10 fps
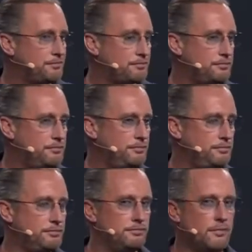
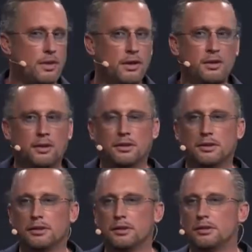
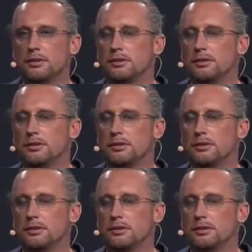(silence)